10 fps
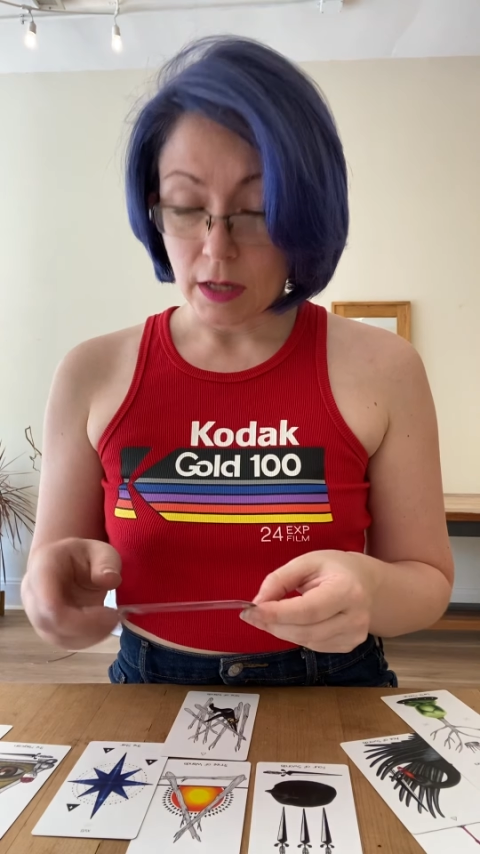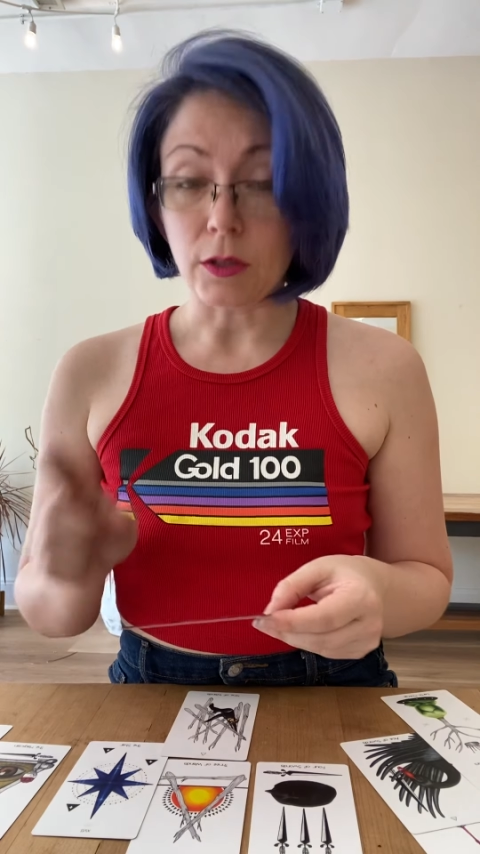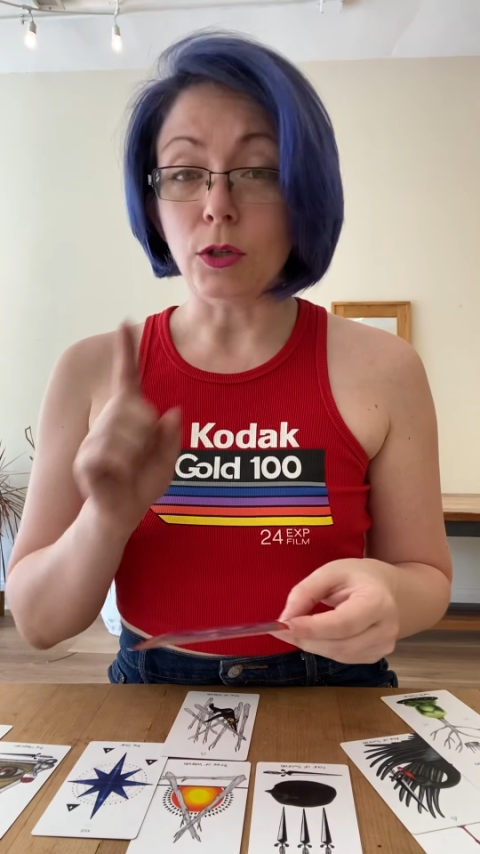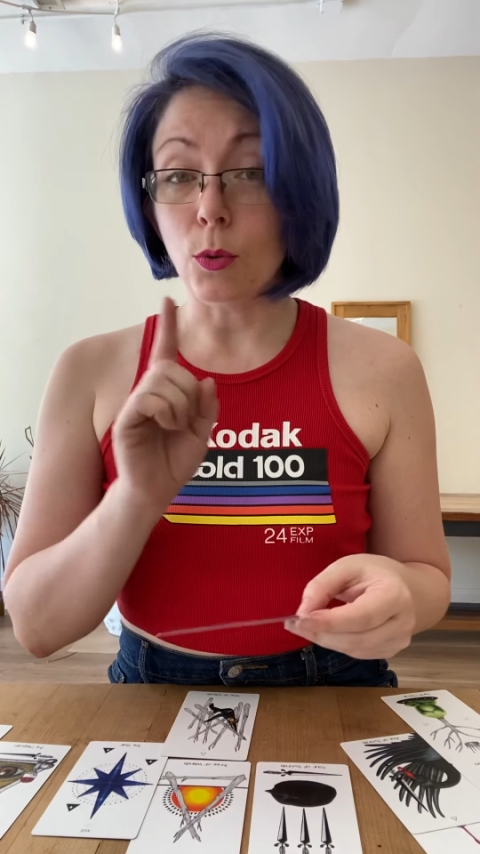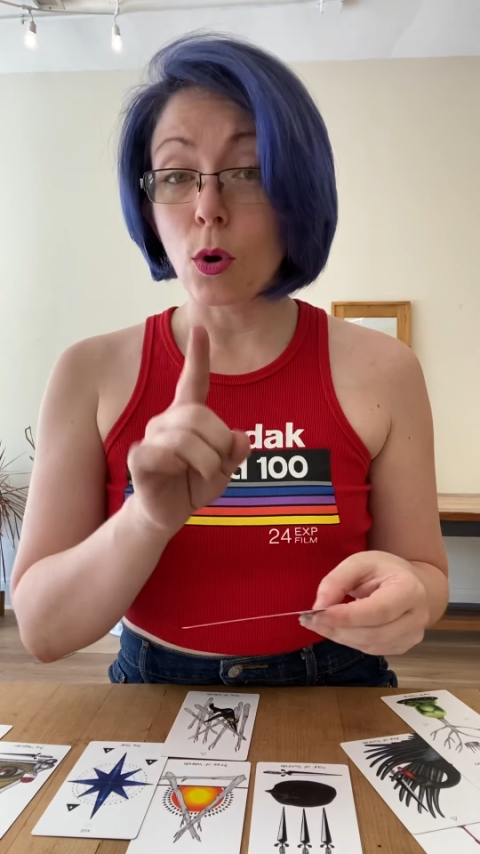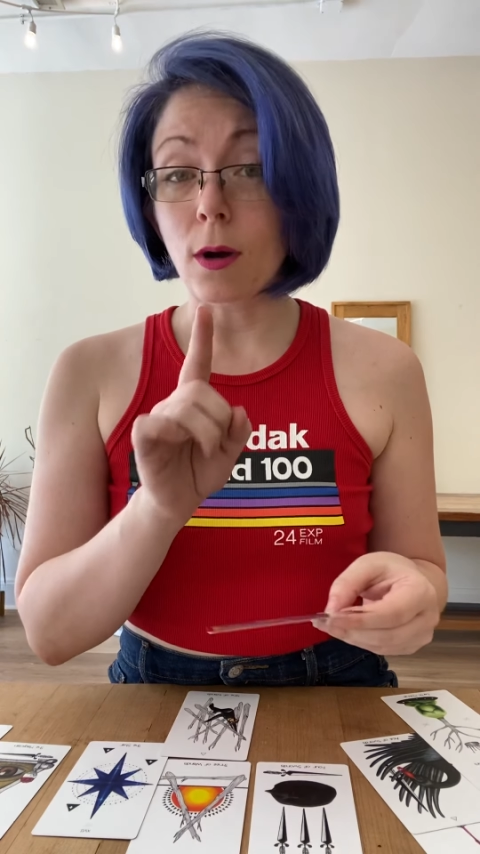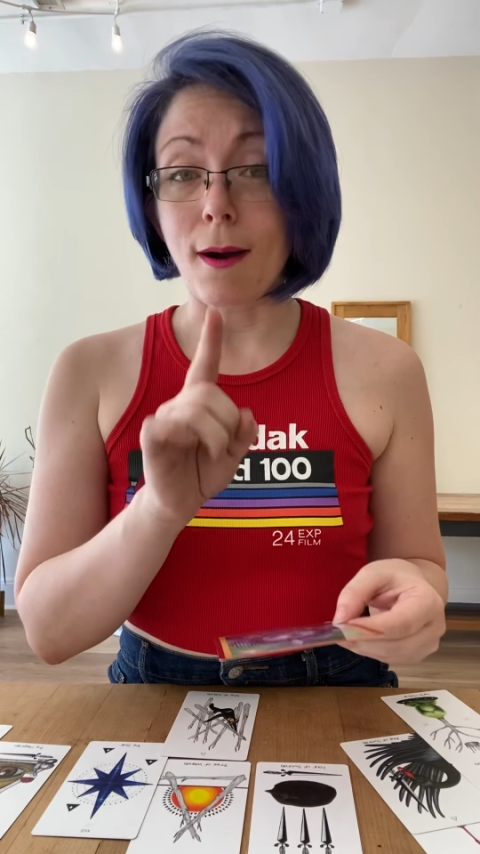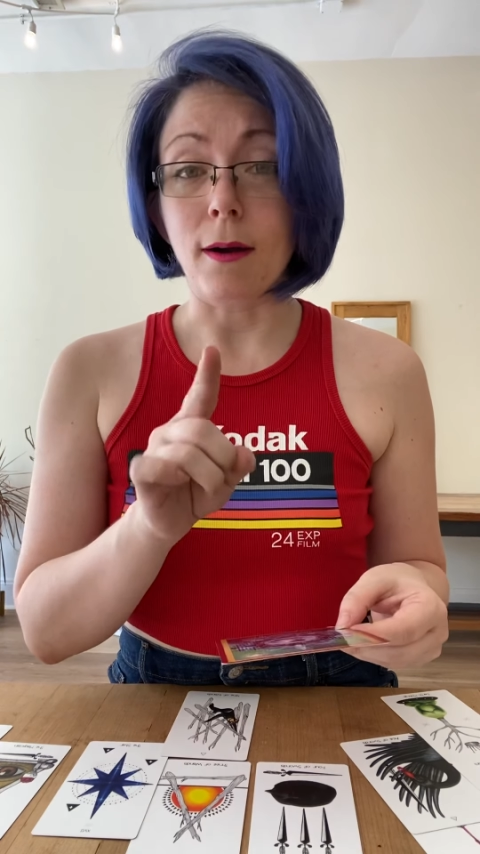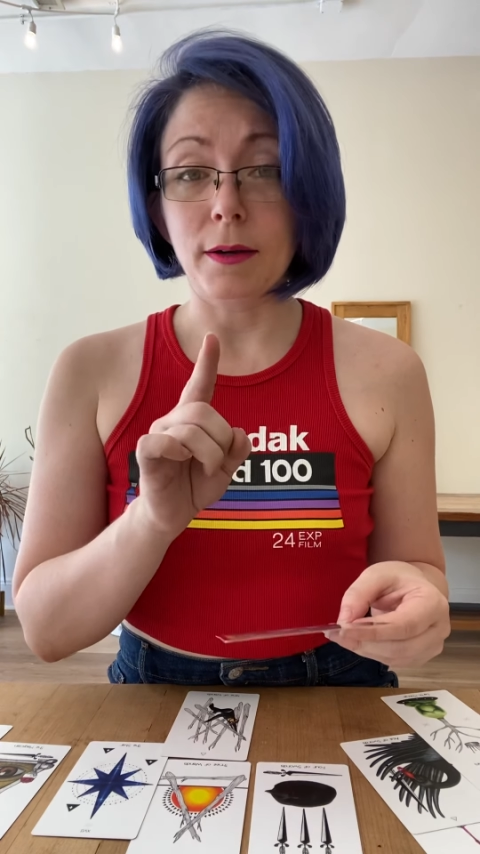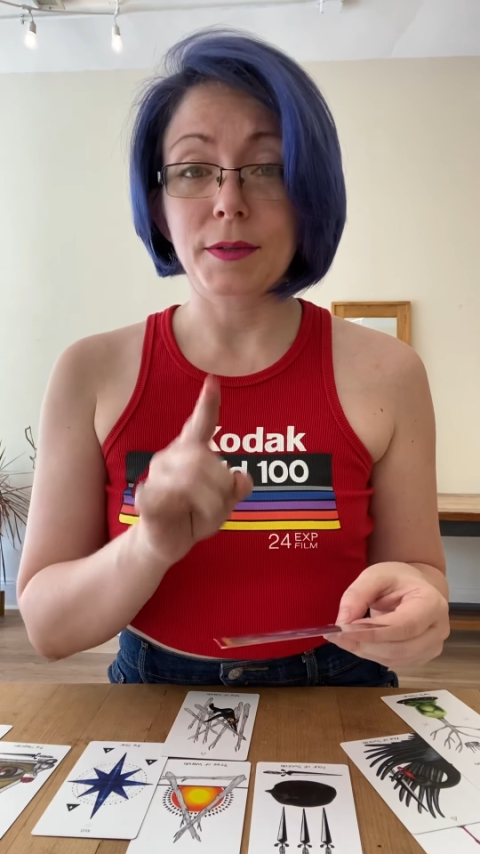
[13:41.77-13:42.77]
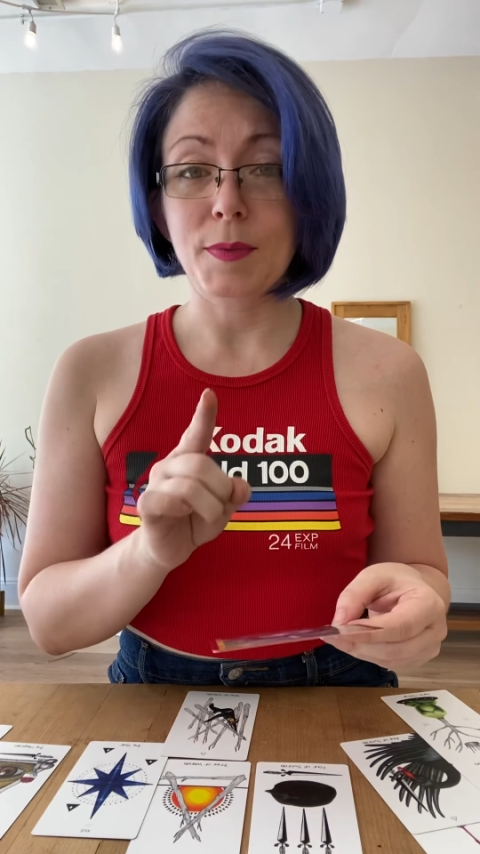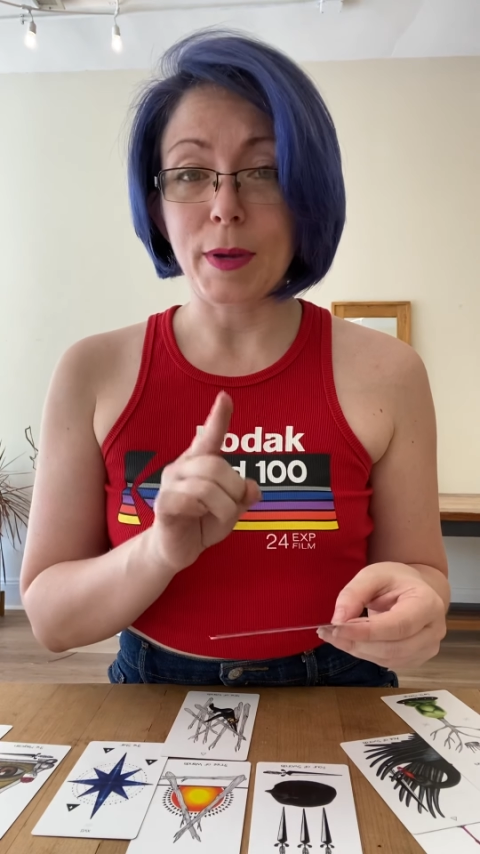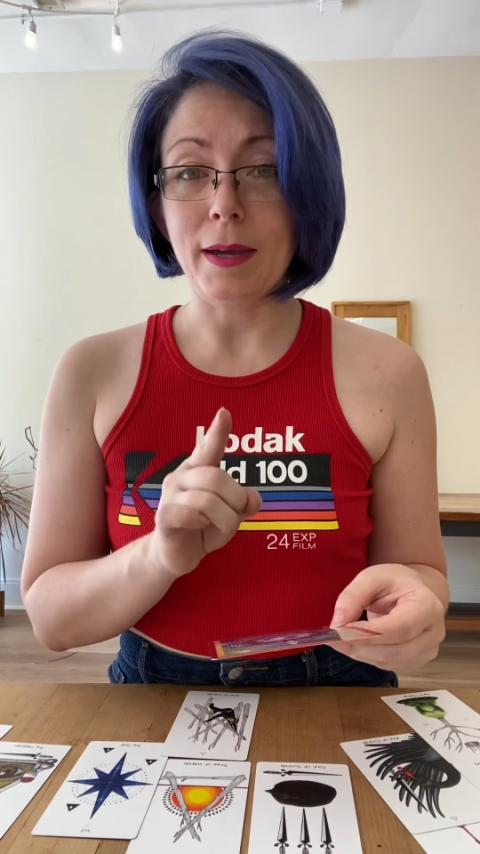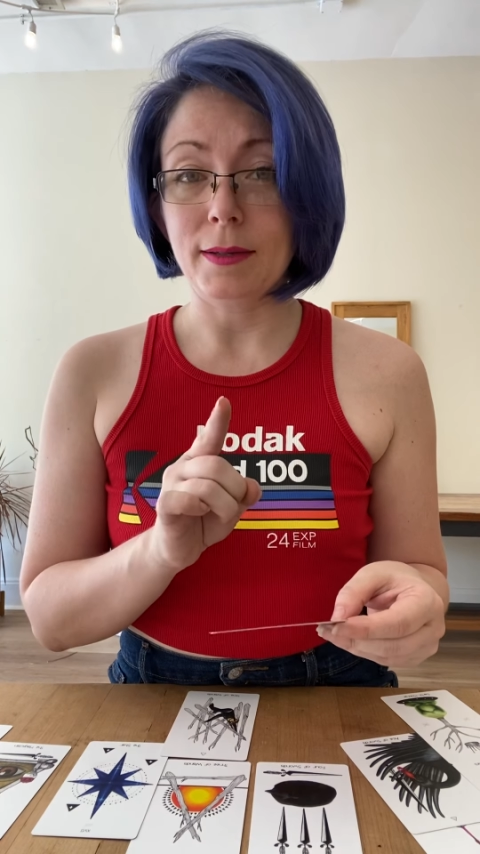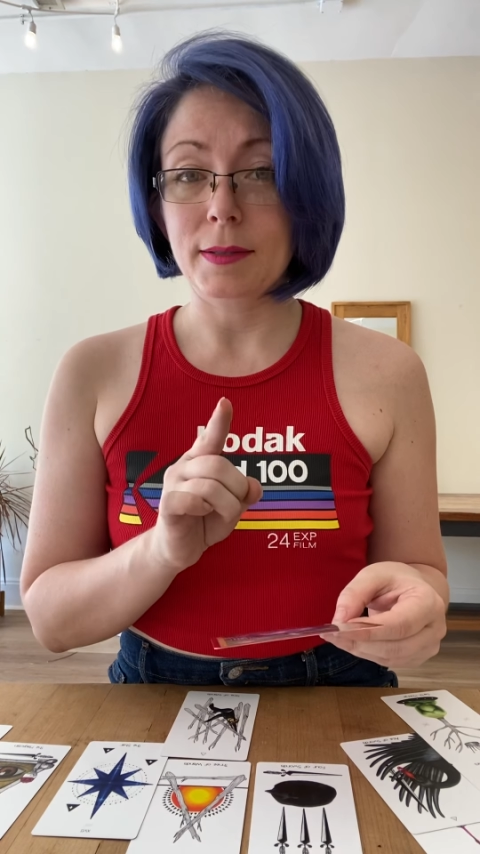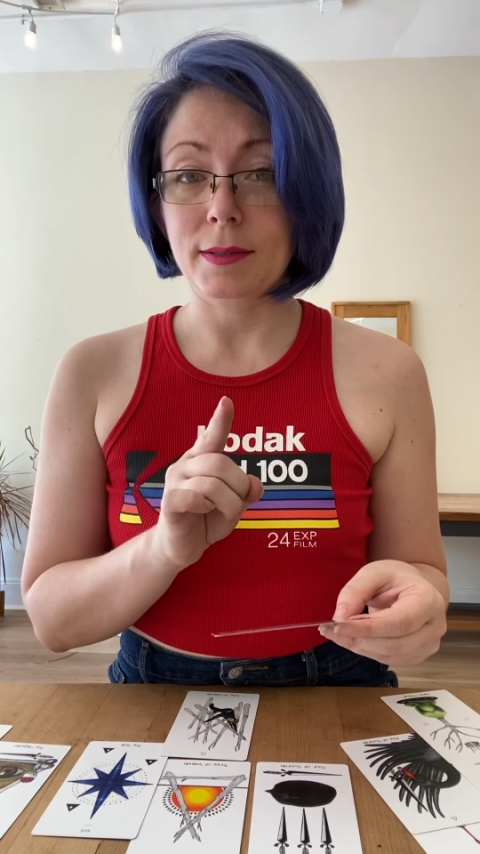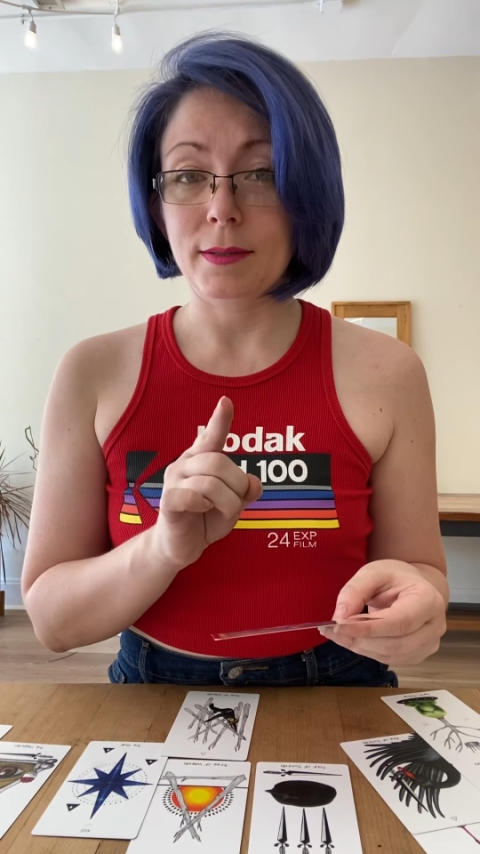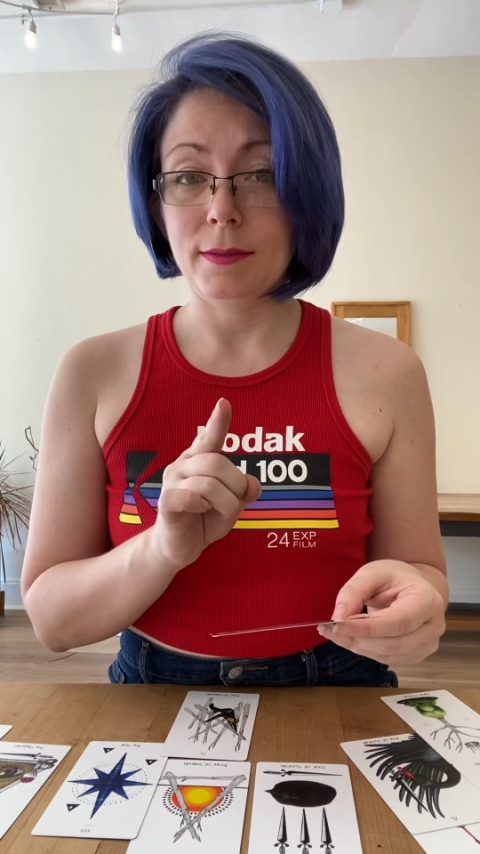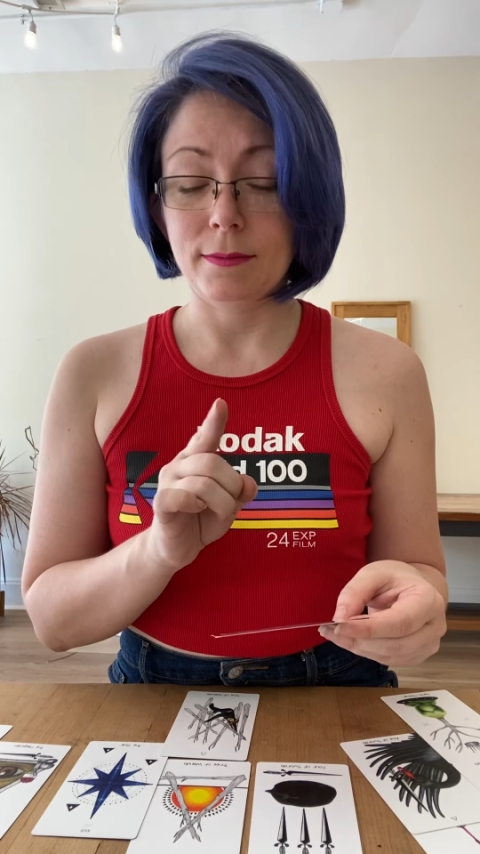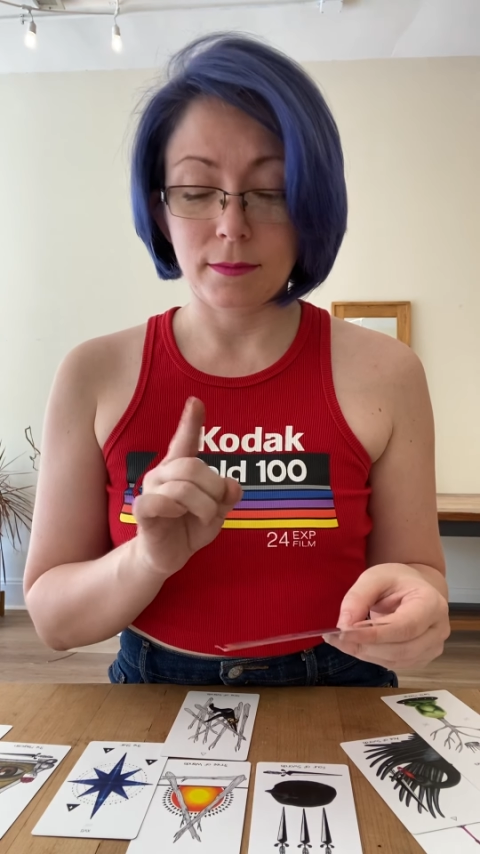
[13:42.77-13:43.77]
Your heart space,